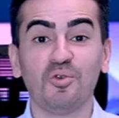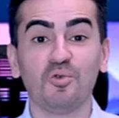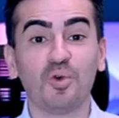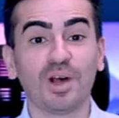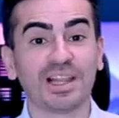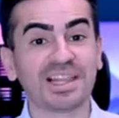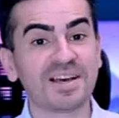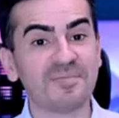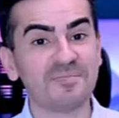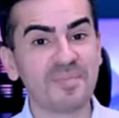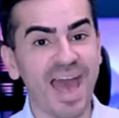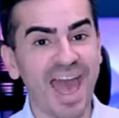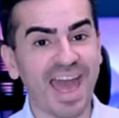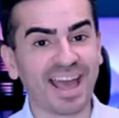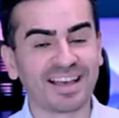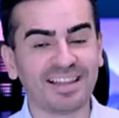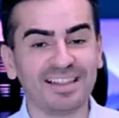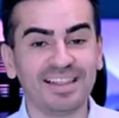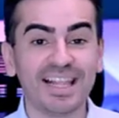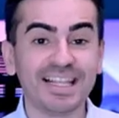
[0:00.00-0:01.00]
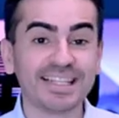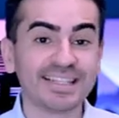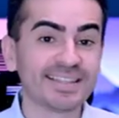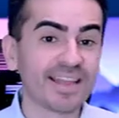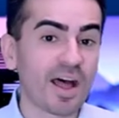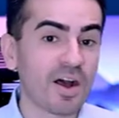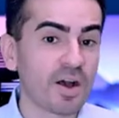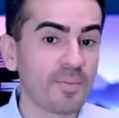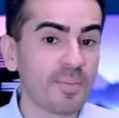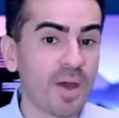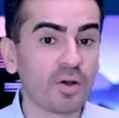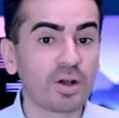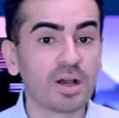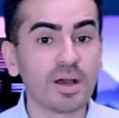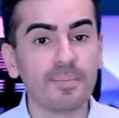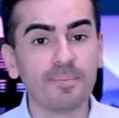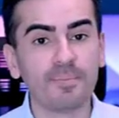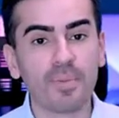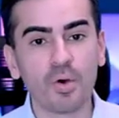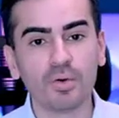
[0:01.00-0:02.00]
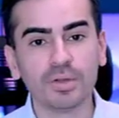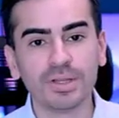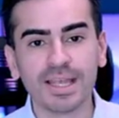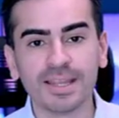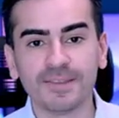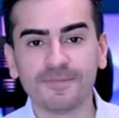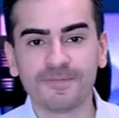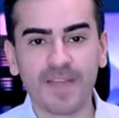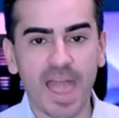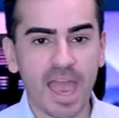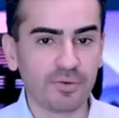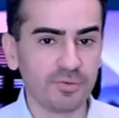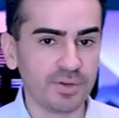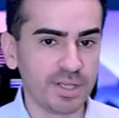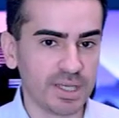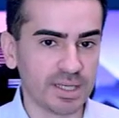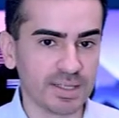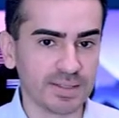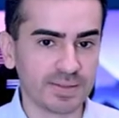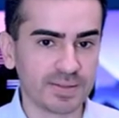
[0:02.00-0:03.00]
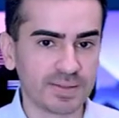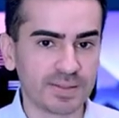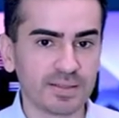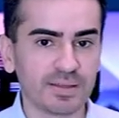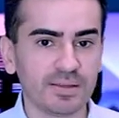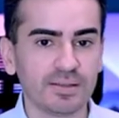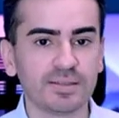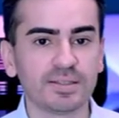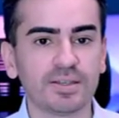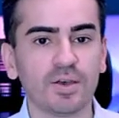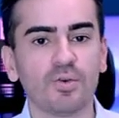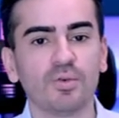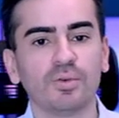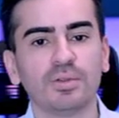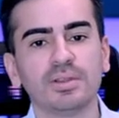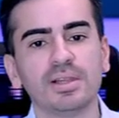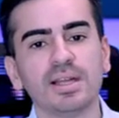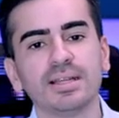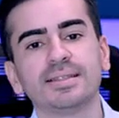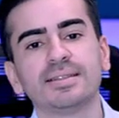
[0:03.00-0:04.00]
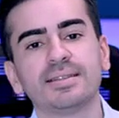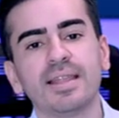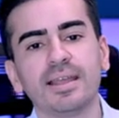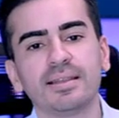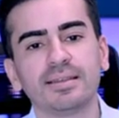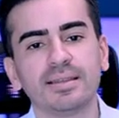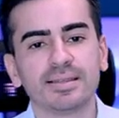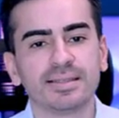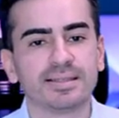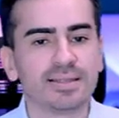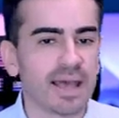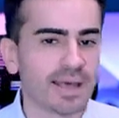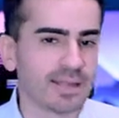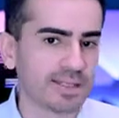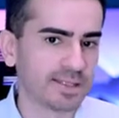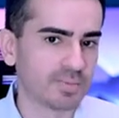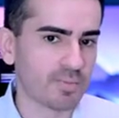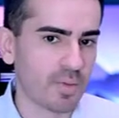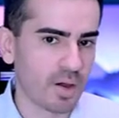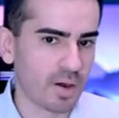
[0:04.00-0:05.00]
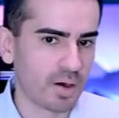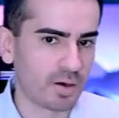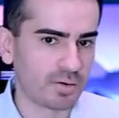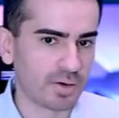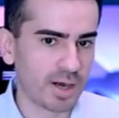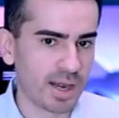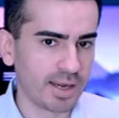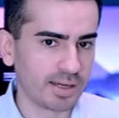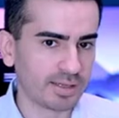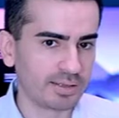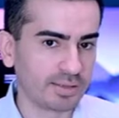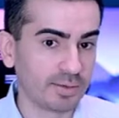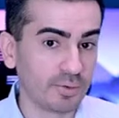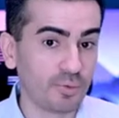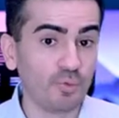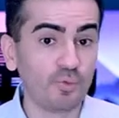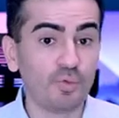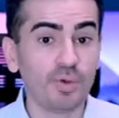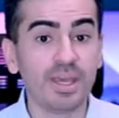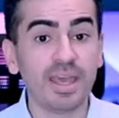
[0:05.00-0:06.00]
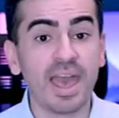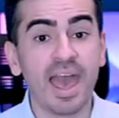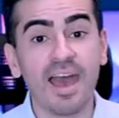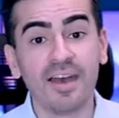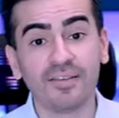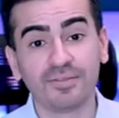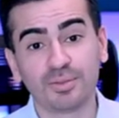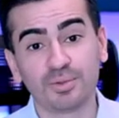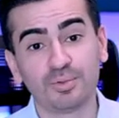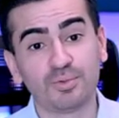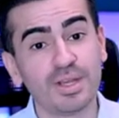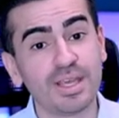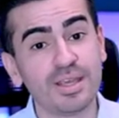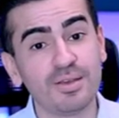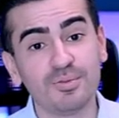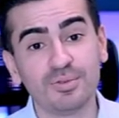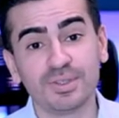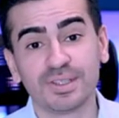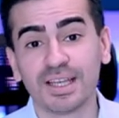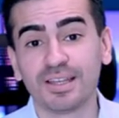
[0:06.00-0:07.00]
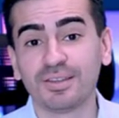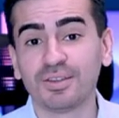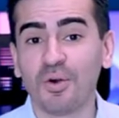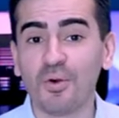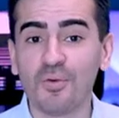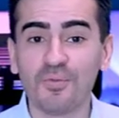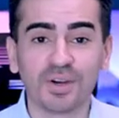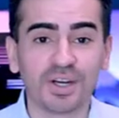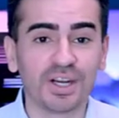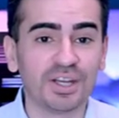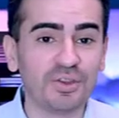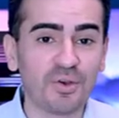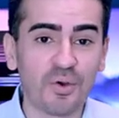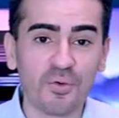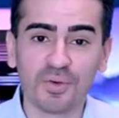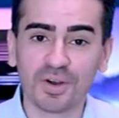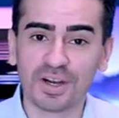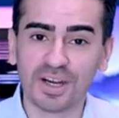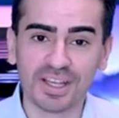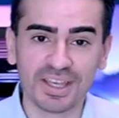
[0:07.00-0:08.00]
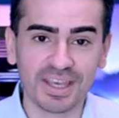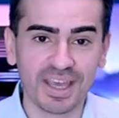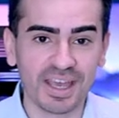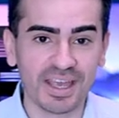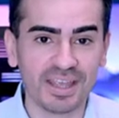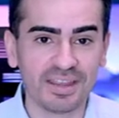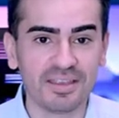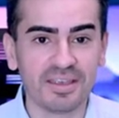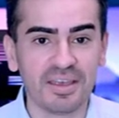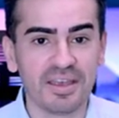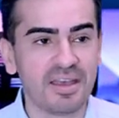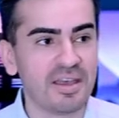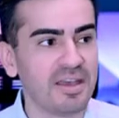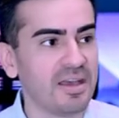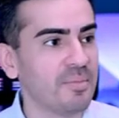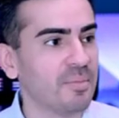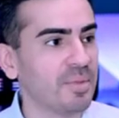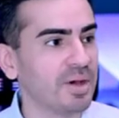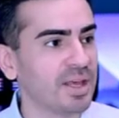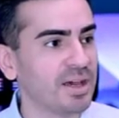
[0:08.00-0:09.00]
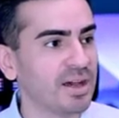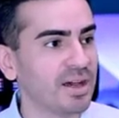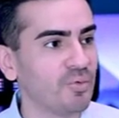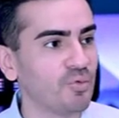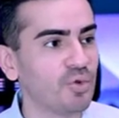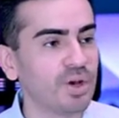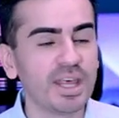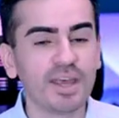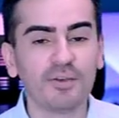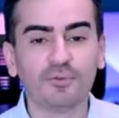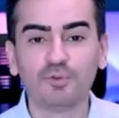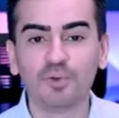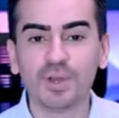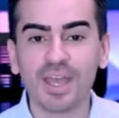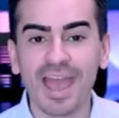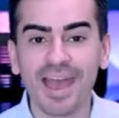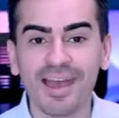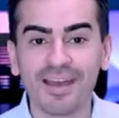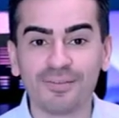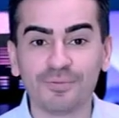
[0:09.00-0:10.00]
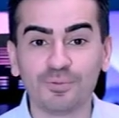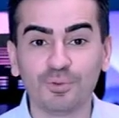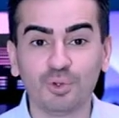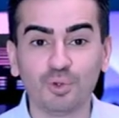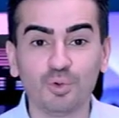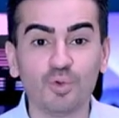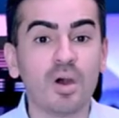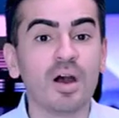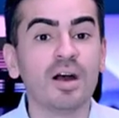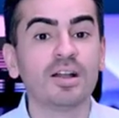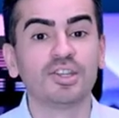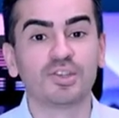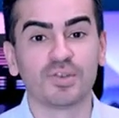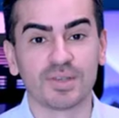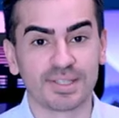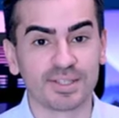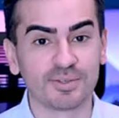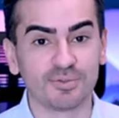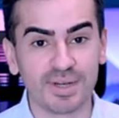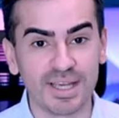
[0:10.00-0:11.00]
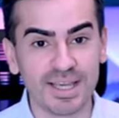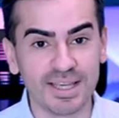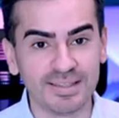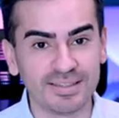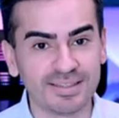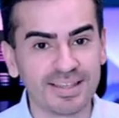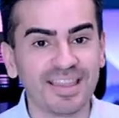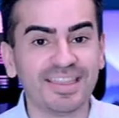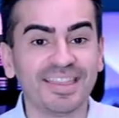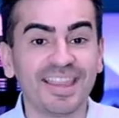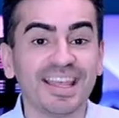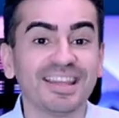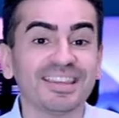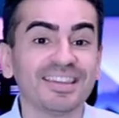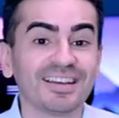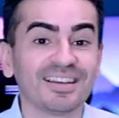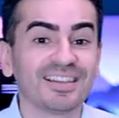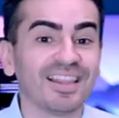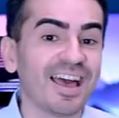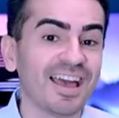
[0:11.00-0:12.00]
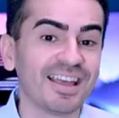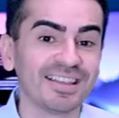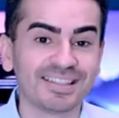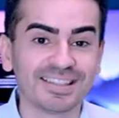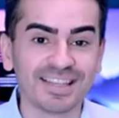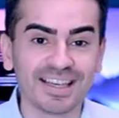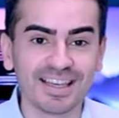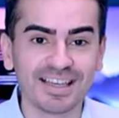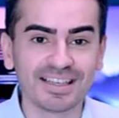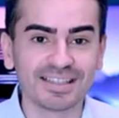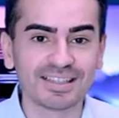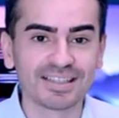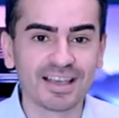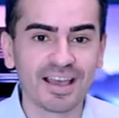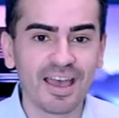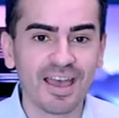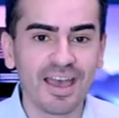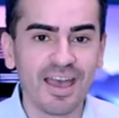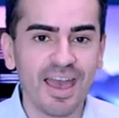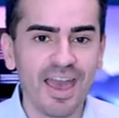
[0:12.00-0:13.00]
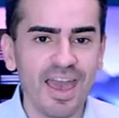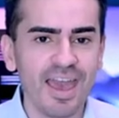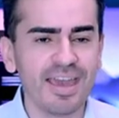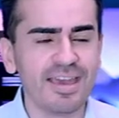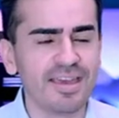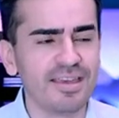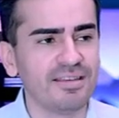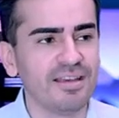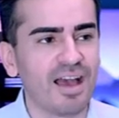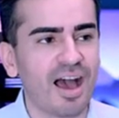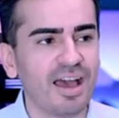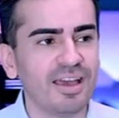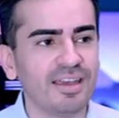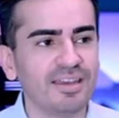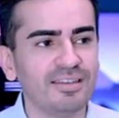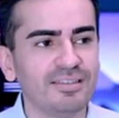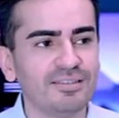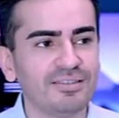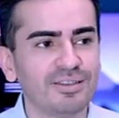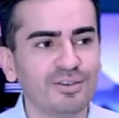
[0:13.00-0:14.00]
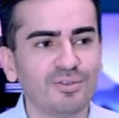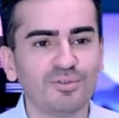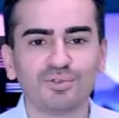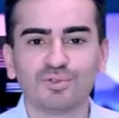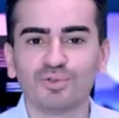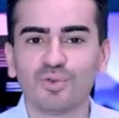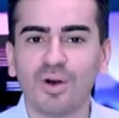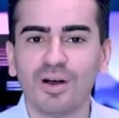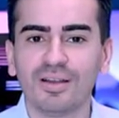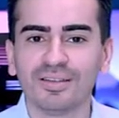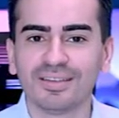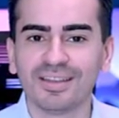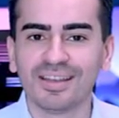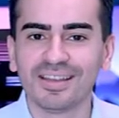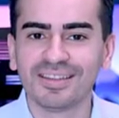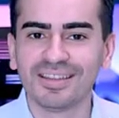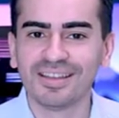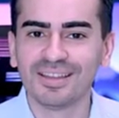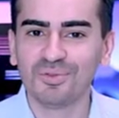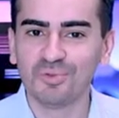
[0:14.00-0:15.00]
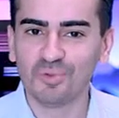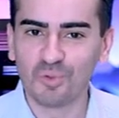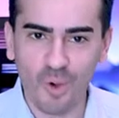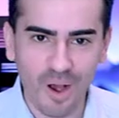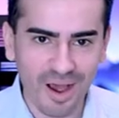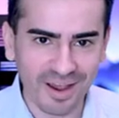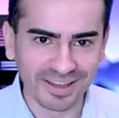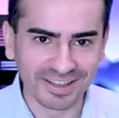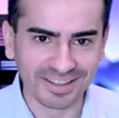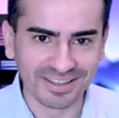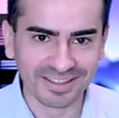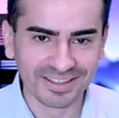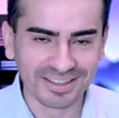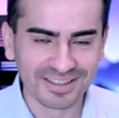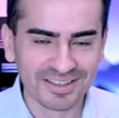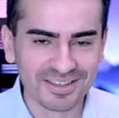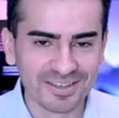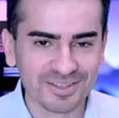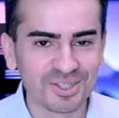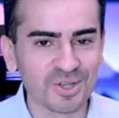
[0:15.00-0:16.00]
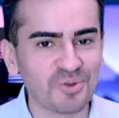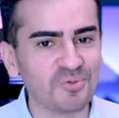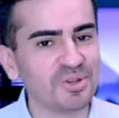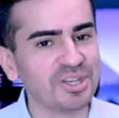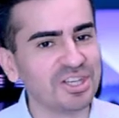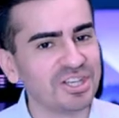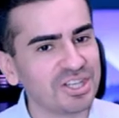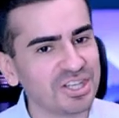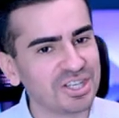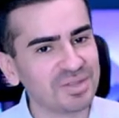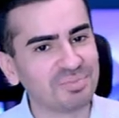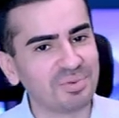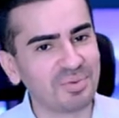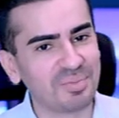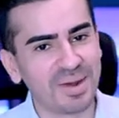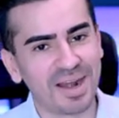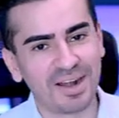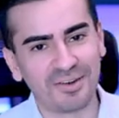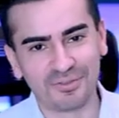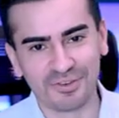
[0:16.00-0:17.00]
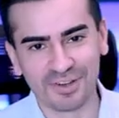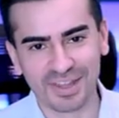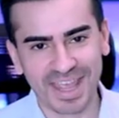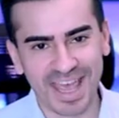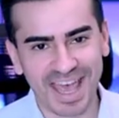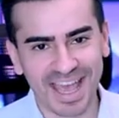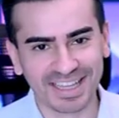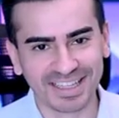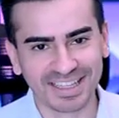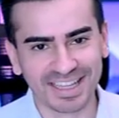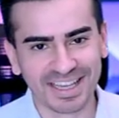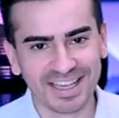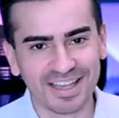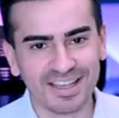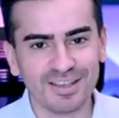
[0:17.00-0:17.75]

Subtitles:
Welcome back. Let's talk about component variants. So let's take the status bar, right? We have to reuse it over and over again. But what if we have 200 screens and then the client says, hey, I don't want it in white. So we should prepare for that.